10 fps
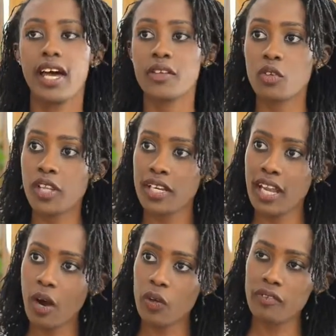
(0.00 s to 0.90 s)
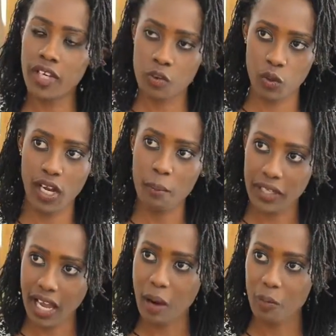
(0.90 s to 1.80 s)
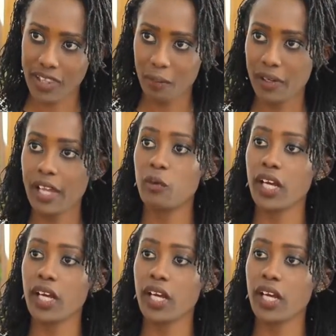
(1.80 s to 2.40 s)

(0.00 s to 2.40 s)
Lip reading: Yeah. So that now, even as we're coming up with a plan,